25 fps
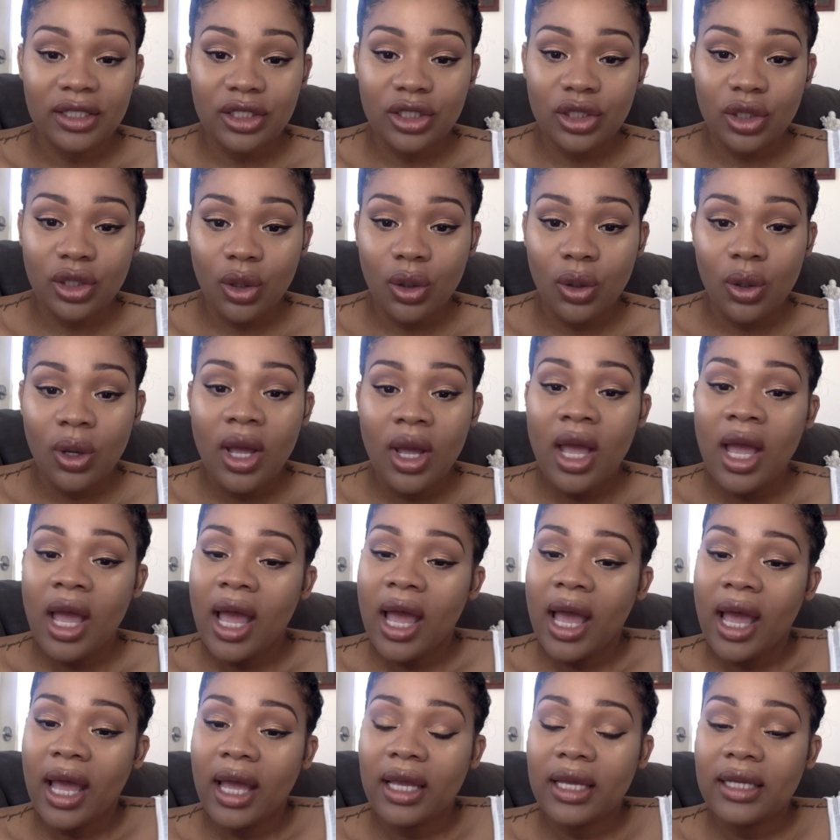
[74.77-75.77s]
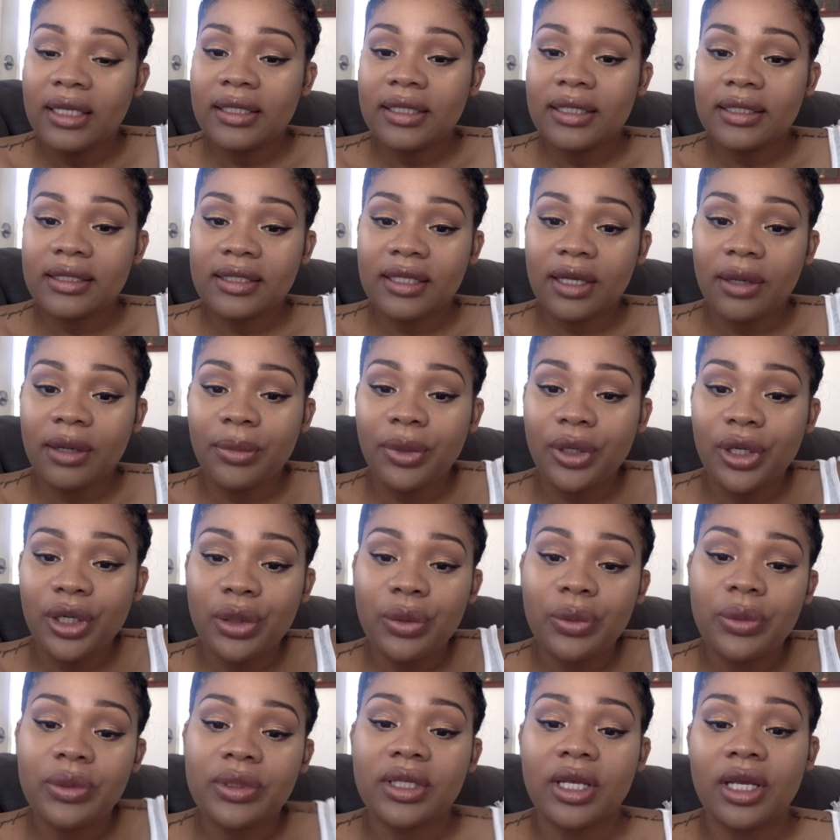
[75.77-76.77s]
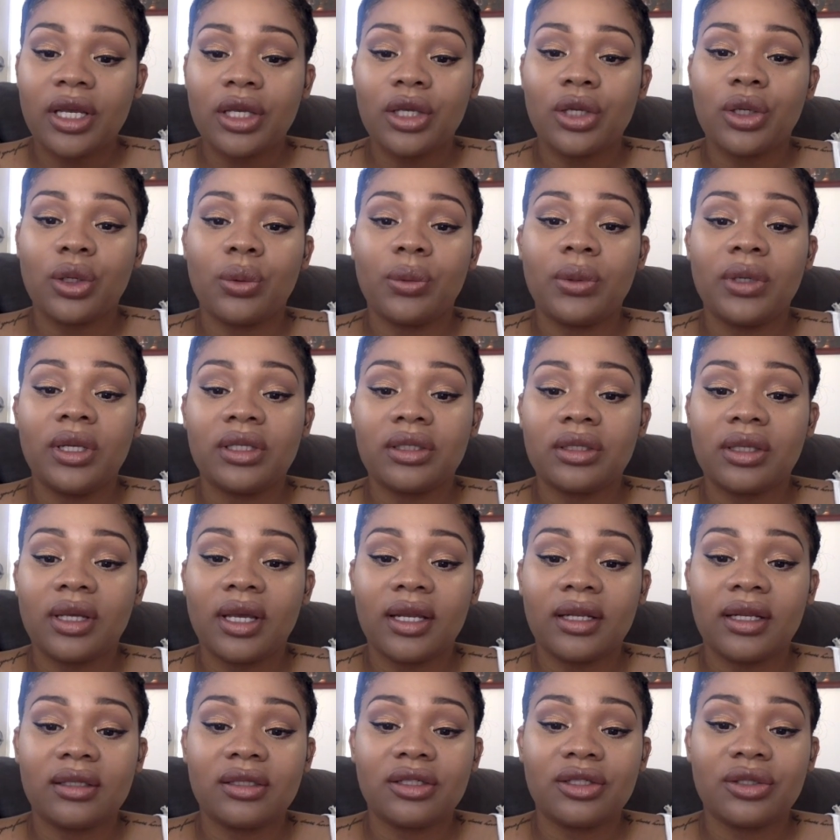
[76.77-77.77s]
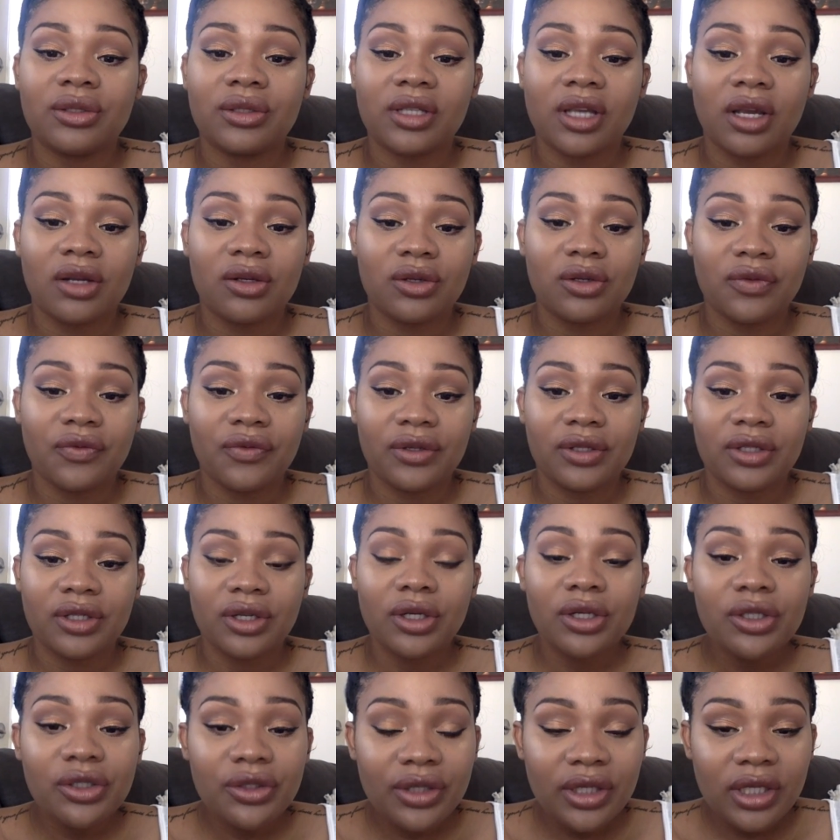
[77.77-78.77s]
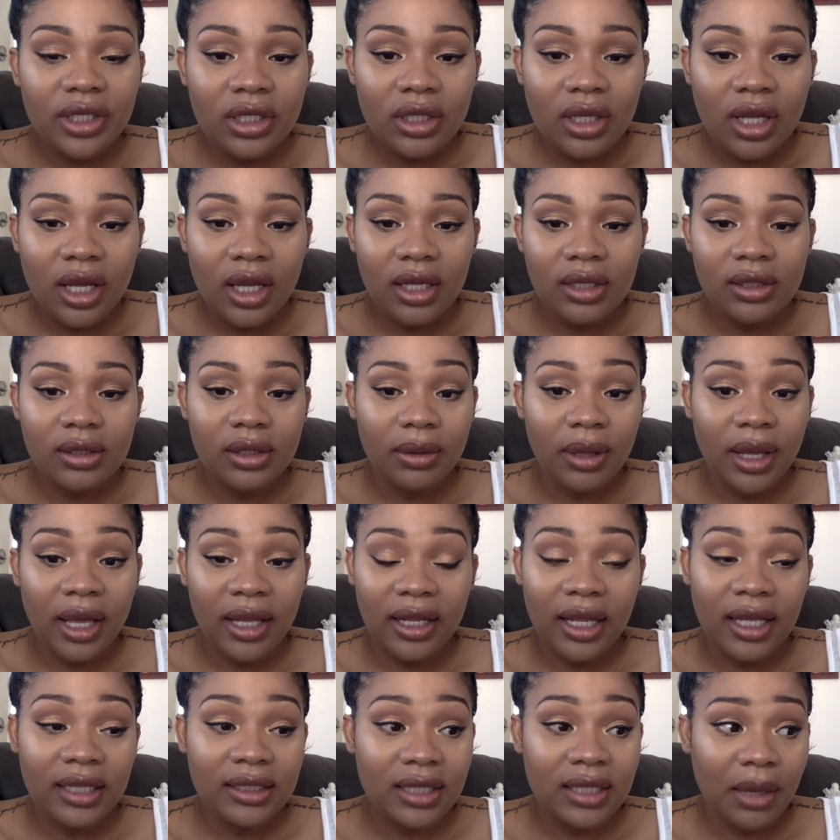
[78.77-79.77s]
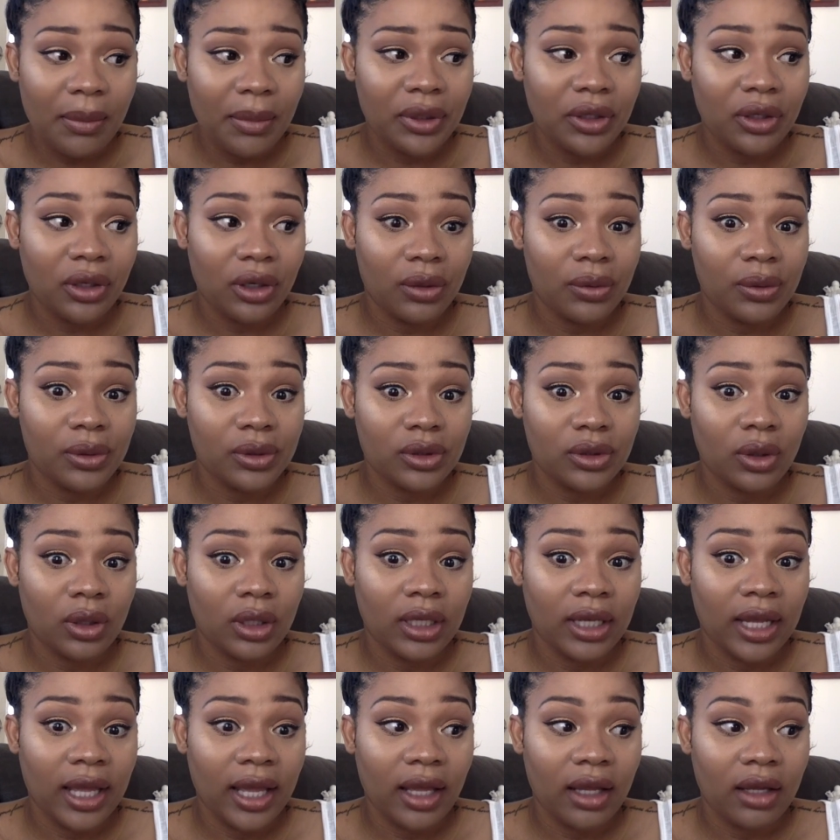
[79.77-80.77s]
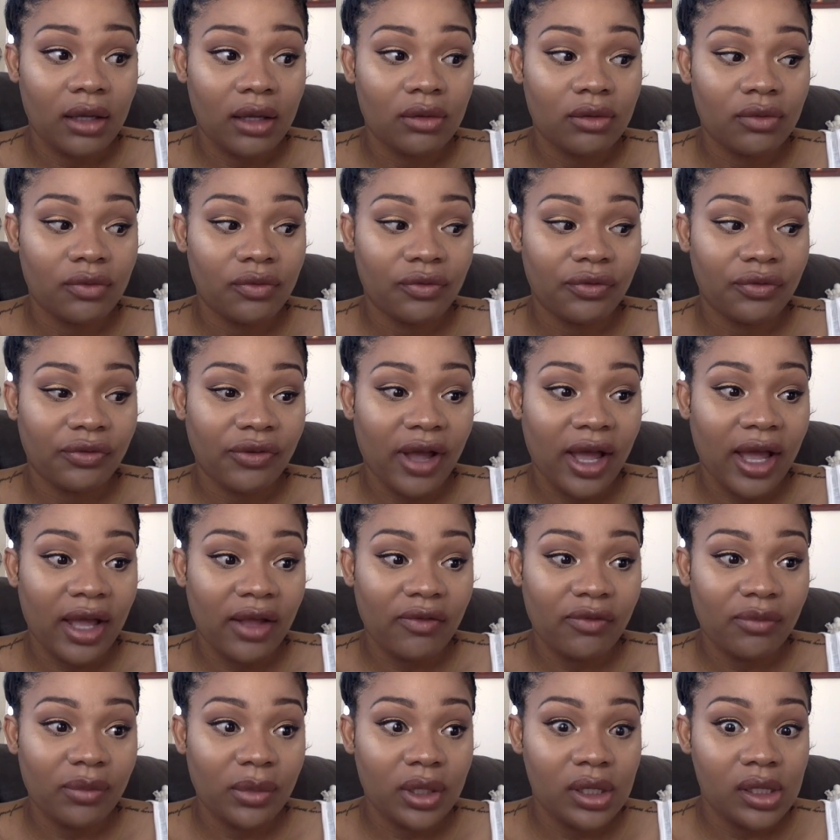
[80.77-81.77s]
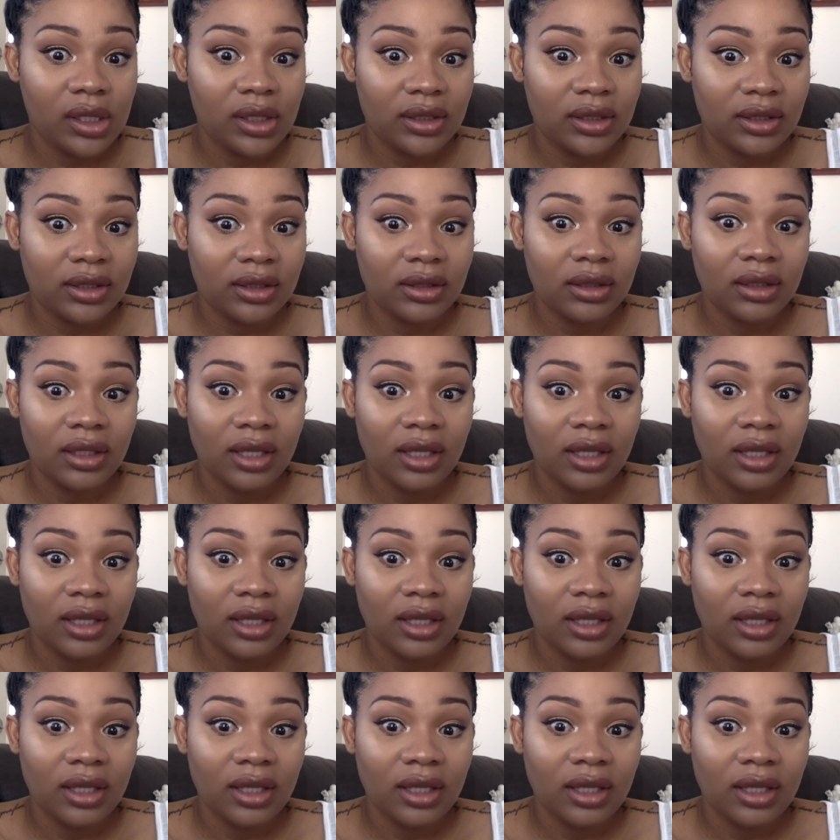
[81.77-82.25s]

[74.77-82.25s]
so in December he was like, you know, we need to get you scheduled for surgery. And at that time my daughter was only like 5 months.